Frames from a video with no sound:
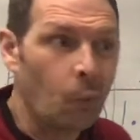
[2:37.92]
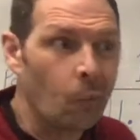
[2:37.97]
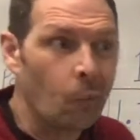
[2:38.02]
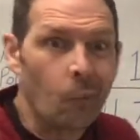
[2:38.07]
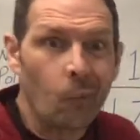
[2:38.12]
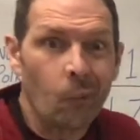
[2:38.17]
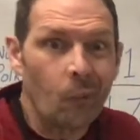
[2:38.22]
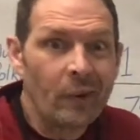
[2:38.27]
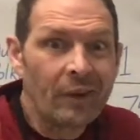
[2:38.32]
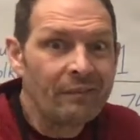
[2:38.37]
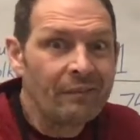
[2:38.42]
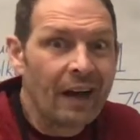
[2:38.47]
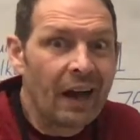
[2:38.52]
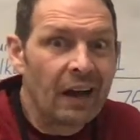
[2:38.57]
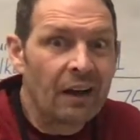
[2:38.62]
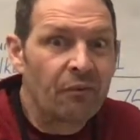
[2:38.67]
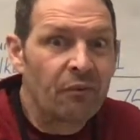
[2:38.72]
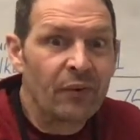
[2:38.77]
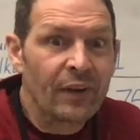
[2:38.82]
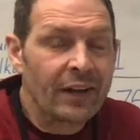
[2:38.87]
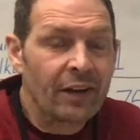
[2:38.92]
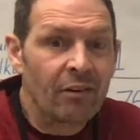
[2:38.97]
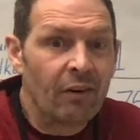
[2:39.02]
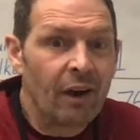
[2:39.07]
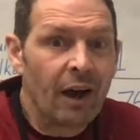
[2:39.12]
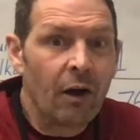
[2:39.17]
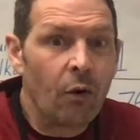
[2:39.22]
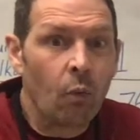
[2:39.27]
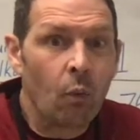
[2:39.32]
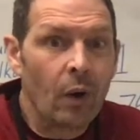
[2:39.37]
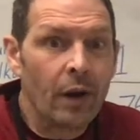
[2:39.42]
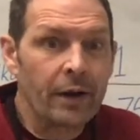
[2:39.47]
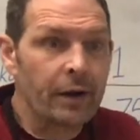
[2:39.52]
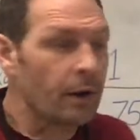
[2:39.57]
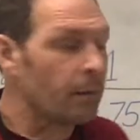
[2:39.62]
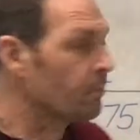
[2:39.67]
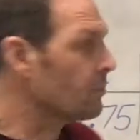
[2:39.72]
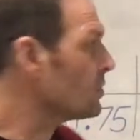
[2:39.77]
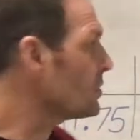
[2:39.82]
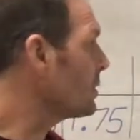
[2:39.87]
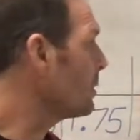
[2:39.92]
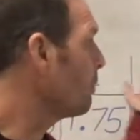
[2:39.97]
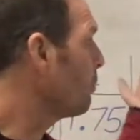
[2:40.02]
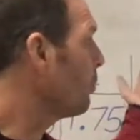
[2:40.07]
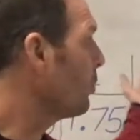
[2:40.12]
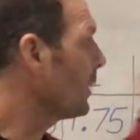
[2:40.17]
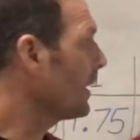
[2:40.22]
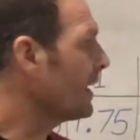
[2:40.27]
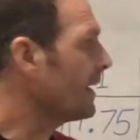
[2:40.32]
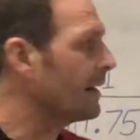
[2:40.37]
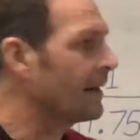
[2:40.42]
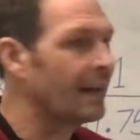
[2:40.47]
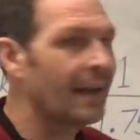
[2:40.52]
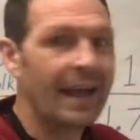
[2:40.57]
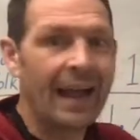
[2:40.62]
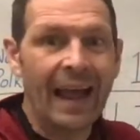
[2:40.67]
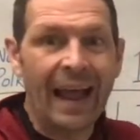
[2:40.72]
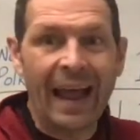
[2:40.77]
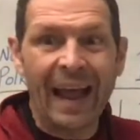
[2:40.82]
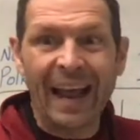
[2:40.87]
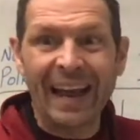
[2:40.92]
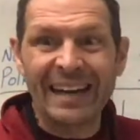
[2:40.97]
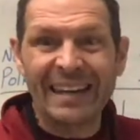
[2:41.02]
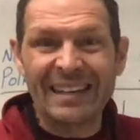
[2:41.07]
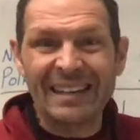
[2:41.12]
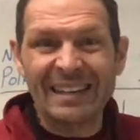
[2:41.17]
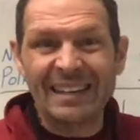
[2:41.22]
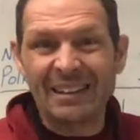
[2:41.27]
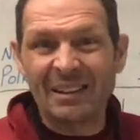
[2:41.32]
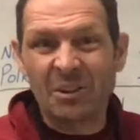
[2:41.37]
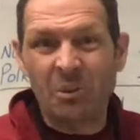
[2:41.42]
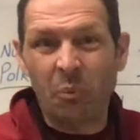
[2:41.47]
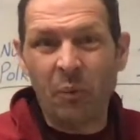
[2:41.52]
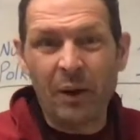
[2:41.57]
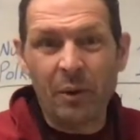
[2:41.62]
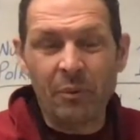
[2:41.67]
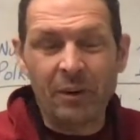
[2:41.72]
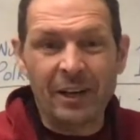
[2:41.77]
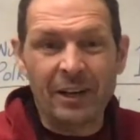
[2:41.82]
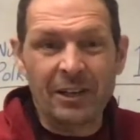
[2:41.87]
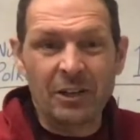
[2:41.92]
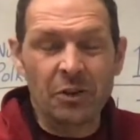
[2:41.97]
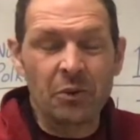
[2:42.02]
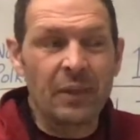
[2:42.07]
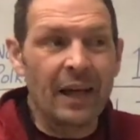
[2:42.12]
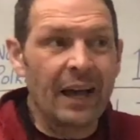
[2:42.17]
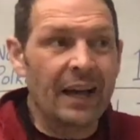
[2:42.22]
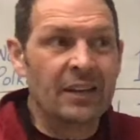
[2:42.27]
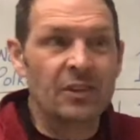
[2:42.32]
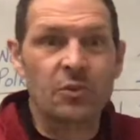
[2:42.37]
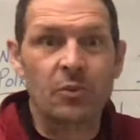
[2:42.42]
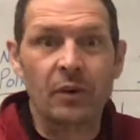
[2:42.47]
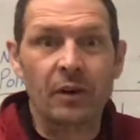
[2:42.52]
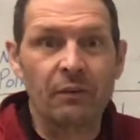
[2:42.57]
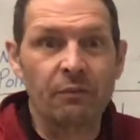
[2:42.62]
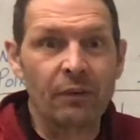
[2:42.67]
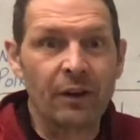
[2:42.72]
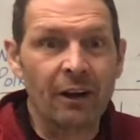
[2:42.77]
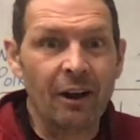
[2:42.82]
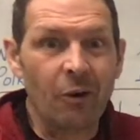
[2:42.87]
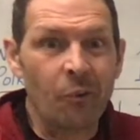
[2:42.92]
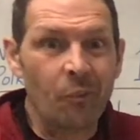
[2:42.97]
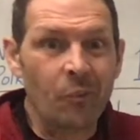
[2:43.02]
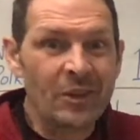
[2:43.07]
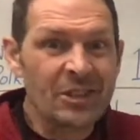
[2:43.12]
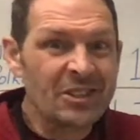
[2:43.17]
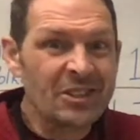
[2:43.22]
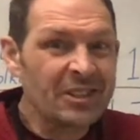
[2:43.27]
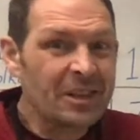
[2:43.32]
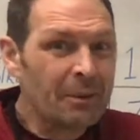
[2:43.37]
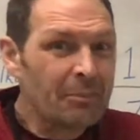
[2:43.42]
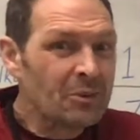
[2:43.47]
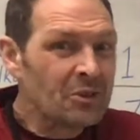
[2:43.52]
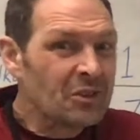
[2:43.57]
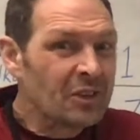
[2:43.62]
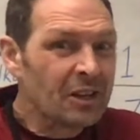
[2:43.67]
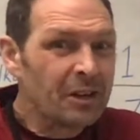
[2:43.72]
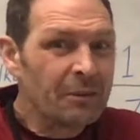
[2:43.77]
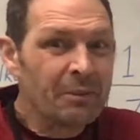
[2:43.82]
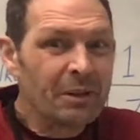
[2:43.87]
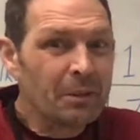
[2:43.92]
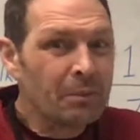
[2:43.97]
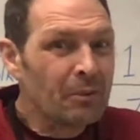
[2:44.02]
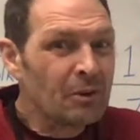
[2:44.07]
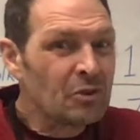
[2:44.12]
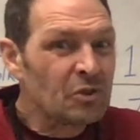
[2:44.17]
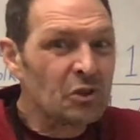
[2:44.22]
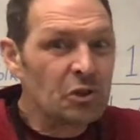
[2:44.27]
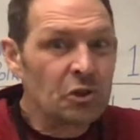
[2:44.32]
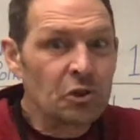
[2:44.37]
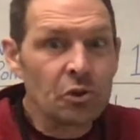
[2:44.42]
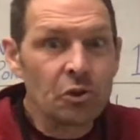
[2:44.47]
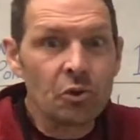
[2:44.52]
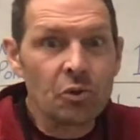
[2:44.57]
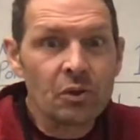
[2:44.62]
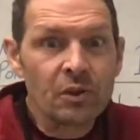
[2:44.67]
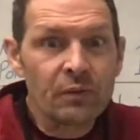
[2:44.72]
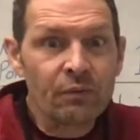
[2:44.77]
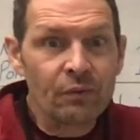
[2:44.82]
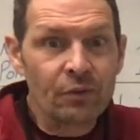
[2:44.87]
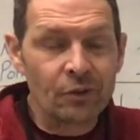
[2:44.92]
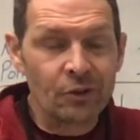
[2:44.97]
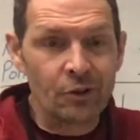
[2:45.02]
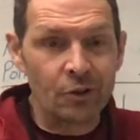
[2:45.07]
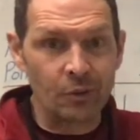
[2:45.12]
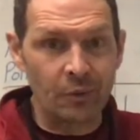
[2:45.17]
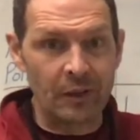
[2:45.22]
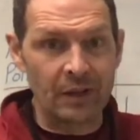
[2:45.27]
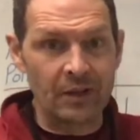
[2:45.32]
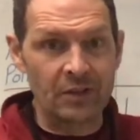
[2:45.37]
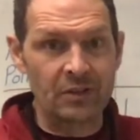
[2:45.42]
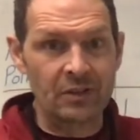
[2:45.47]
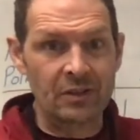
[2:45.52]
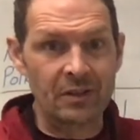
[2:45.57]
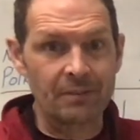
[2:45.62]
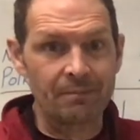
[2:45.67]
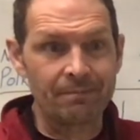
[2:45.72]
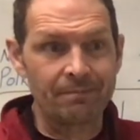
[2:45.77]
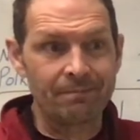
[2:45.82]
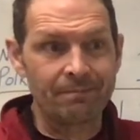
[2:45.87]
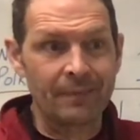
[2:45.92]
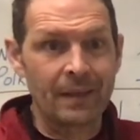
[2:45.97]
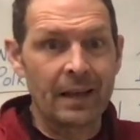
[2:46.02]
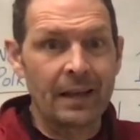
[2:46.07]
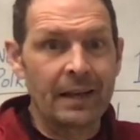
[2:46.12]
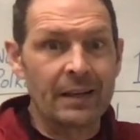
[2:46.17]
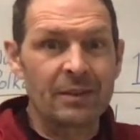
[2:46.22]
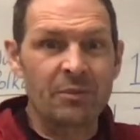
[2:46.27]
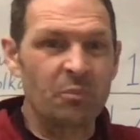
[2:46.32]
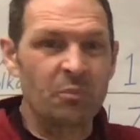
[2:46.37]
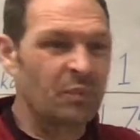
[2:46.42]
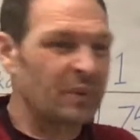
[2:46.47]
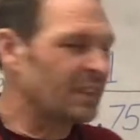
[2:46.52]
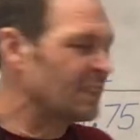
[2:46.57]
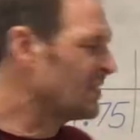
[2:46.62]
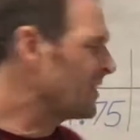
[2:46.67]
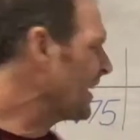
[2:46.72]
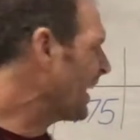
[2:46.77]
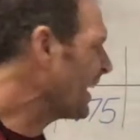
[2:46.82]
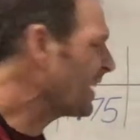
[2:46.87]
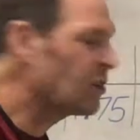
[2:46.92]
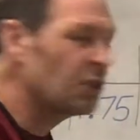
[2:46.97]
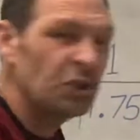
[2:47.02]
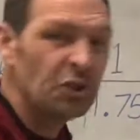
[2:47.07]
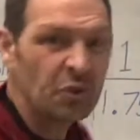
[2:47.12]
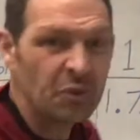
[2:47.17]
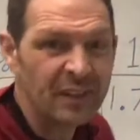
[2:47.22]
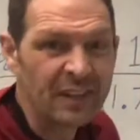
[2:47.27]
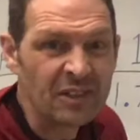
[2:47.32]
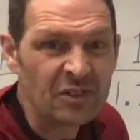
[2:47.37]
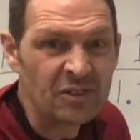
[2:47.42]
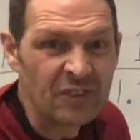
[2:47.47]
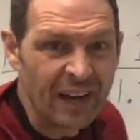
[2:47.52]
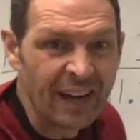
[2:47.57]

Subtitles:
we've got to figure out what numbers to put in. And the way we're going to do that is we're going to figure out which numbers are going to be the most useful to us. See, I could do this.